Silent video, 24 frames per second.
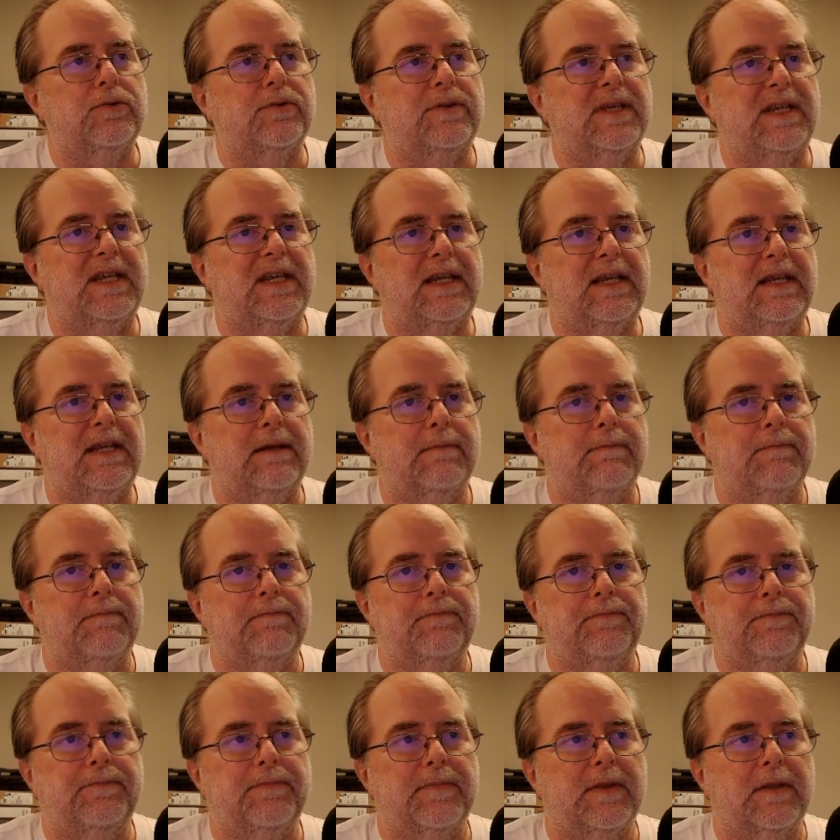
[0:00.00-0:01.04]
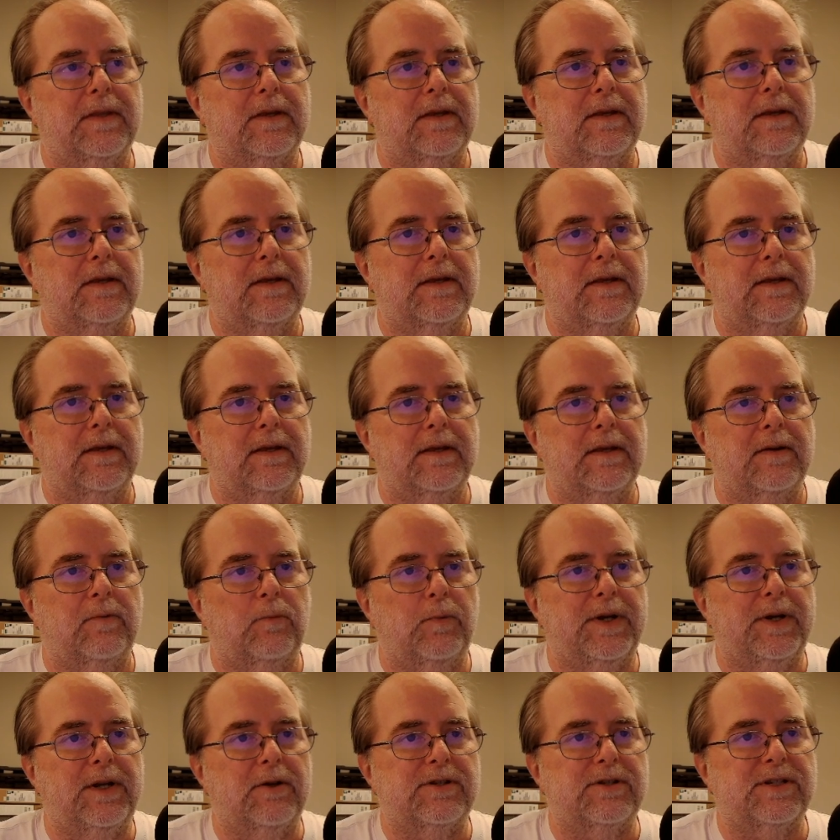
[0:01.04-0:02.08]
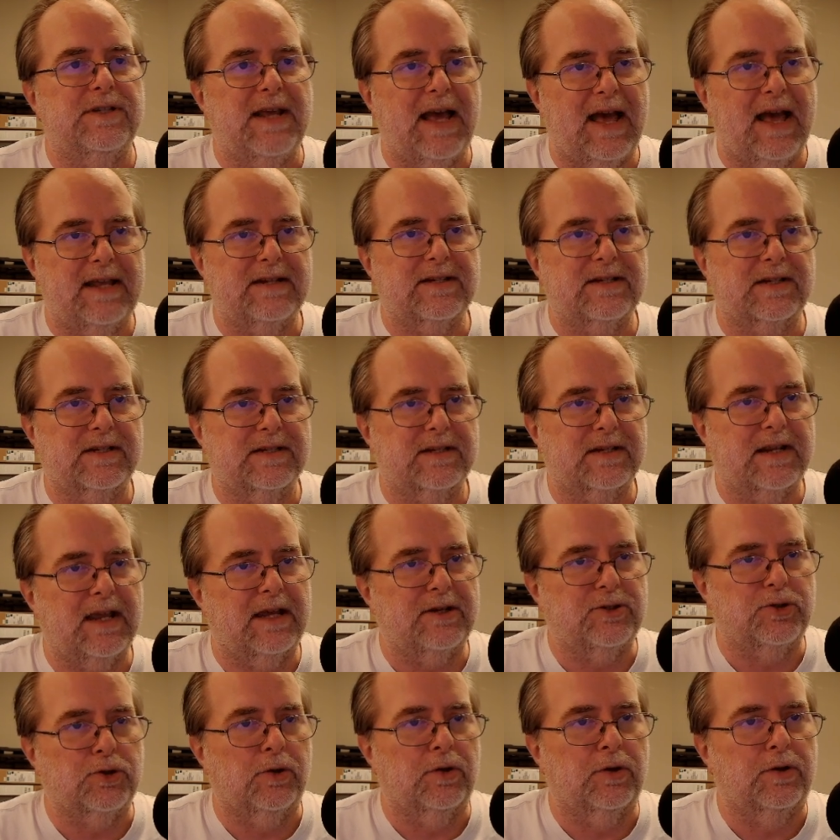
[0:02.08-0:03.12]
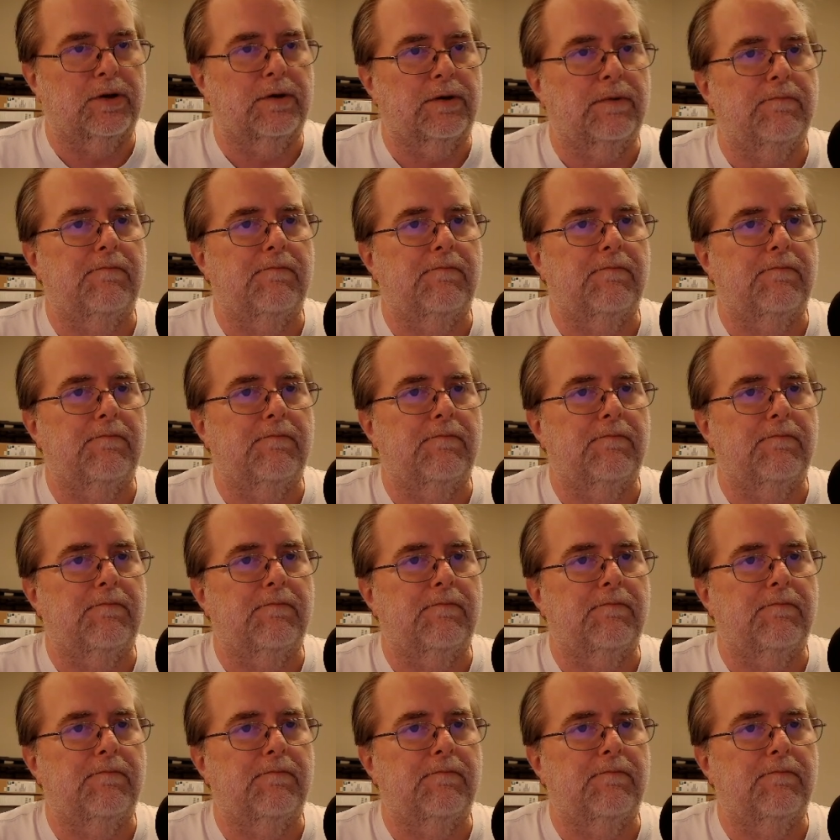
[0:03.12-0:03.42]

the Windows Task Scheduler,